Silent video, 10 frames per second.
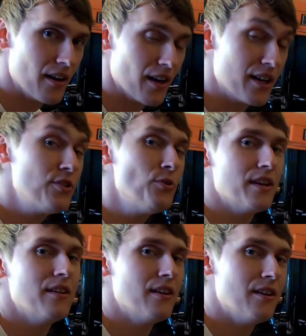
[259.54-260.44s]
I do
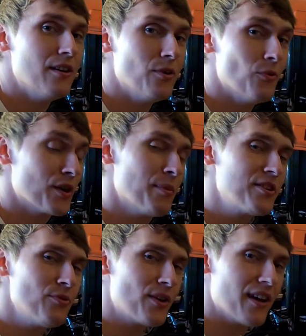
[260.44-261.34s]
it. What
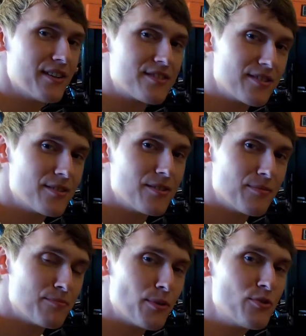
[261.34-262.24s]
about you guys?
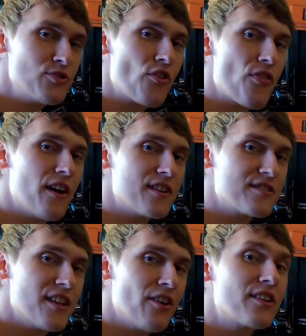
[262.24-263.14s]
Post your thoughts
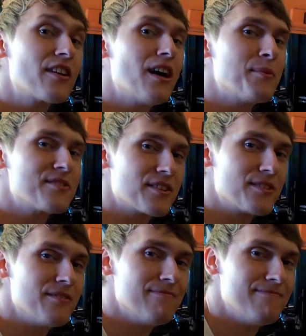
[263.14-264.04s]
down in the comment section.